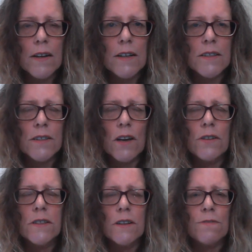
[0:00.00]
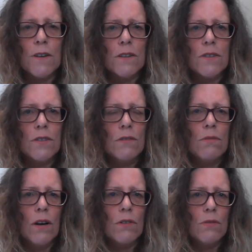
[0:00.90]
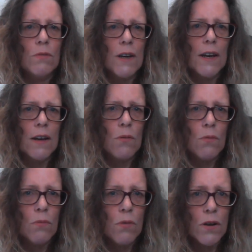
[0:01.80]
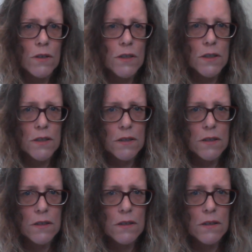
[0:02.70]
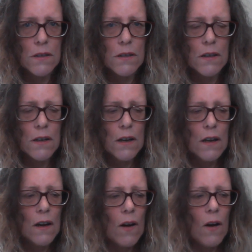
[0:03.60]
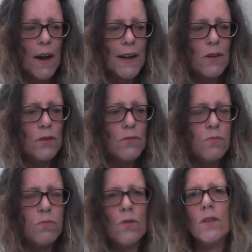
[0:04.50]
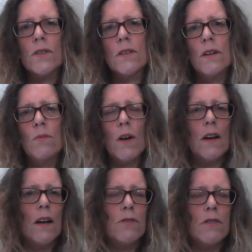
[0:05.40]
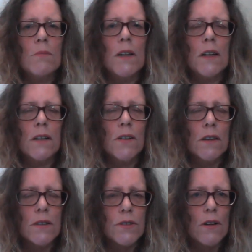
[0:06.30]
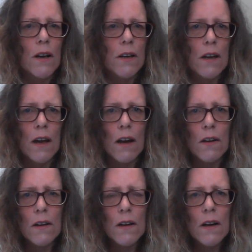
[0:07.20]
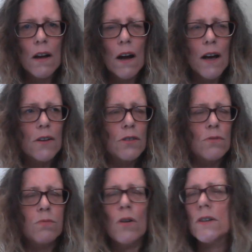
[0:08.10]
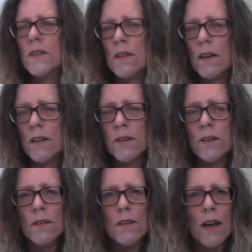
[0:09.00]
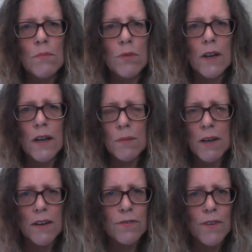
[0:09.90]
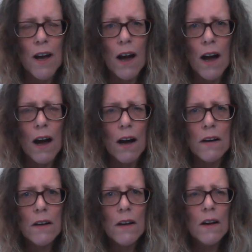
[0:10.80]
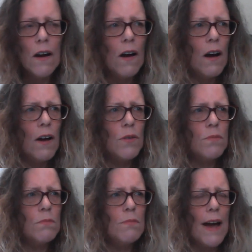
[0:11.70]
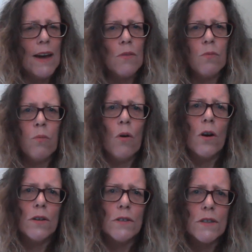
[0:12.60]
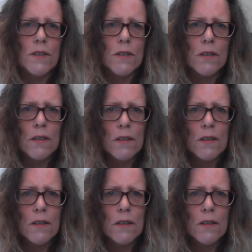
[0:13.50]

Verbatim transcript: is so different to what we want. I could want one hundred million dollars right now. I could want a new Lamborghini car. I may want